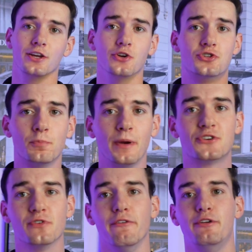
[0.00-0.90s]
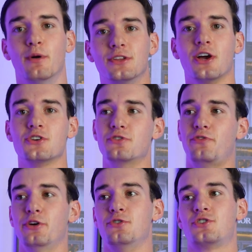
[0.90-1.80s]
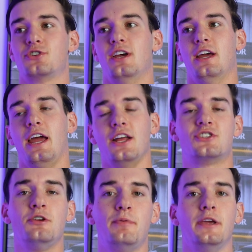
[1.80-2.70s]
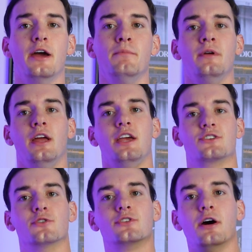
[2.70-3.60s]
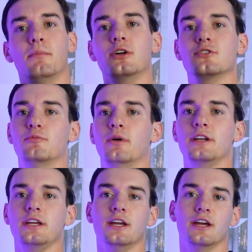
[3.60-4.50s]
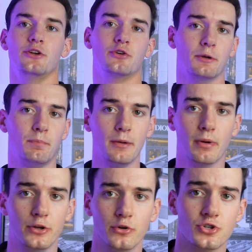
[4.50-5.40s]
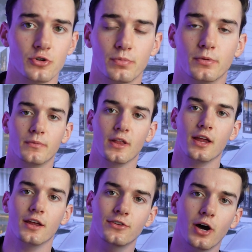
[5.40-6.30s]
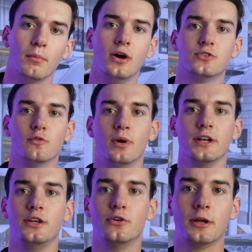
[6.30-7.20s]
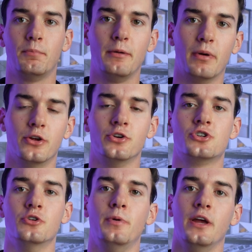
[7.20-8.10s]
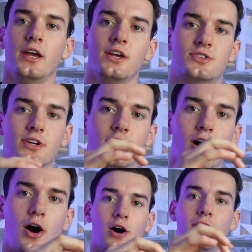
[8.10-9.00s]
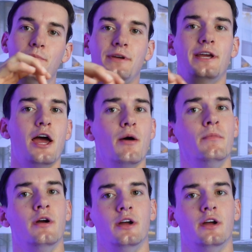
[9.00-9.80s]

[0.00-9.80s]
YouTube pays for every 1000 views, and CPM is not the amount of money you get paid by YouTube. The amount of money you get paid by YouTube is the RPM,